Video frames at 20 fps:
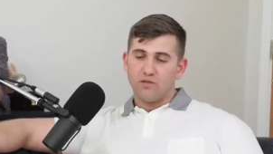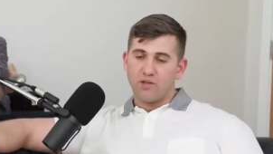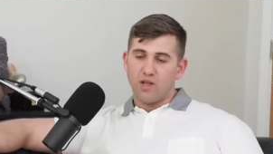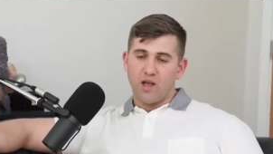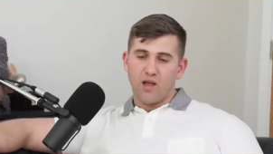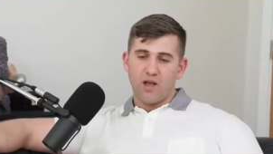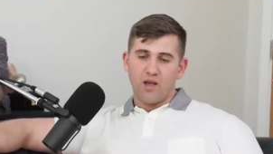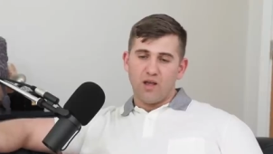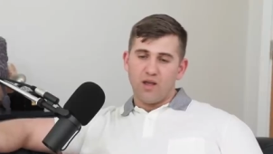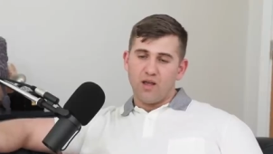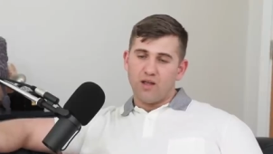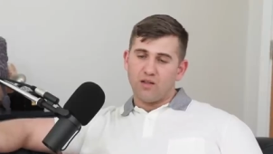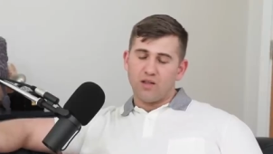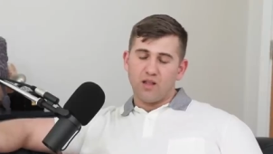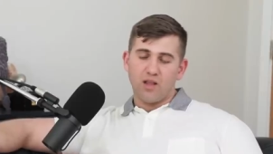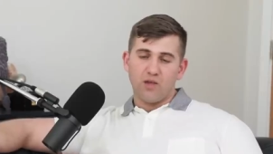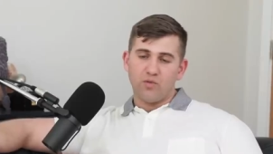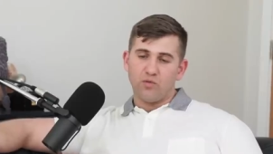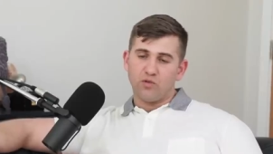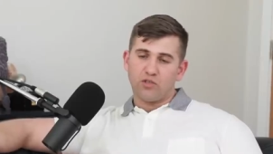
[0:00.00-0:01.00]

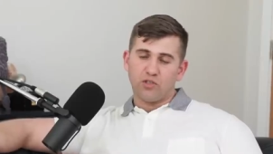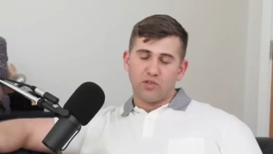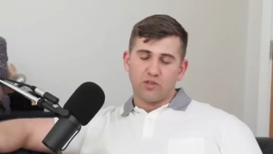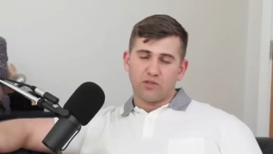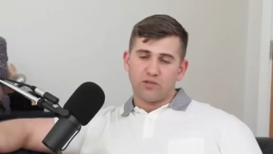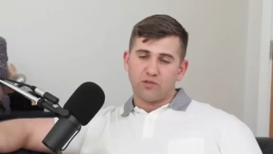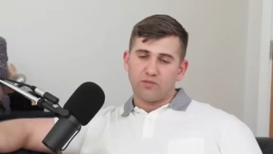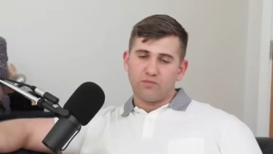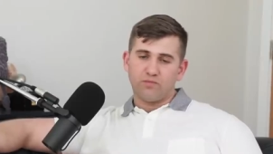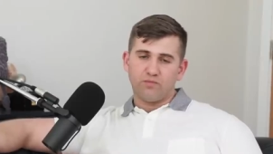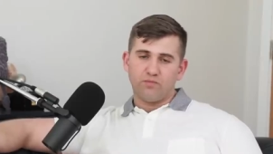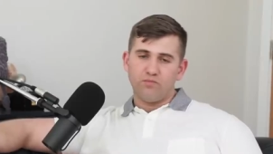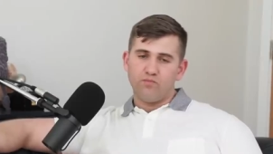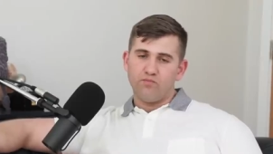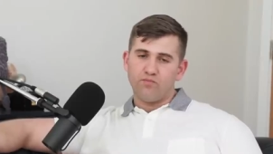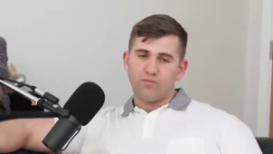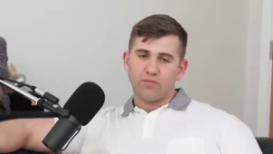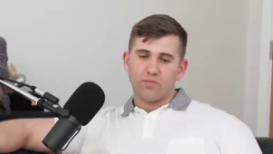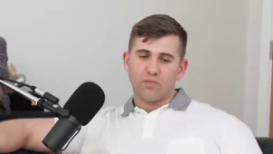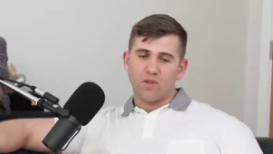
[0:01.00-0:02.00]
it
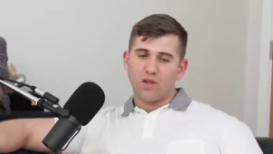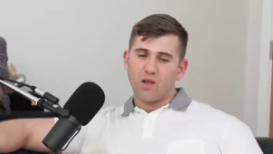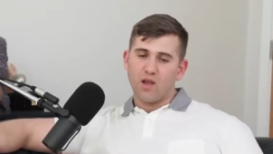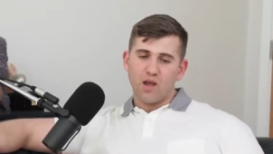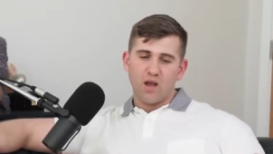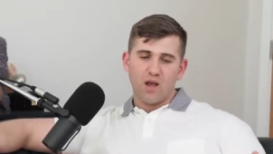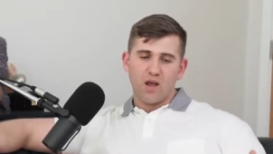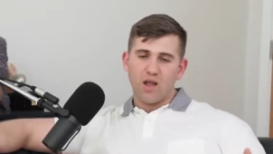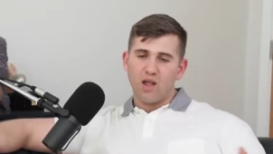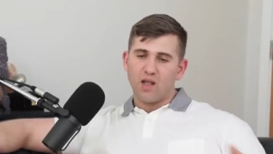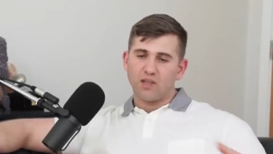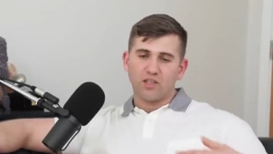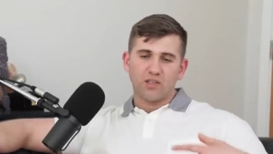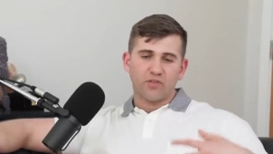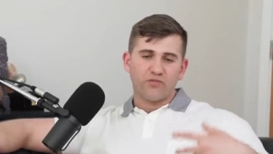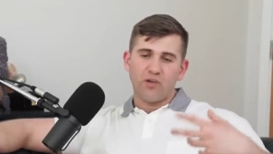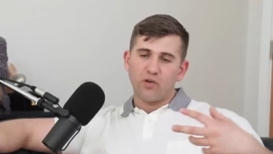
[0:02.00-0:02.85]
just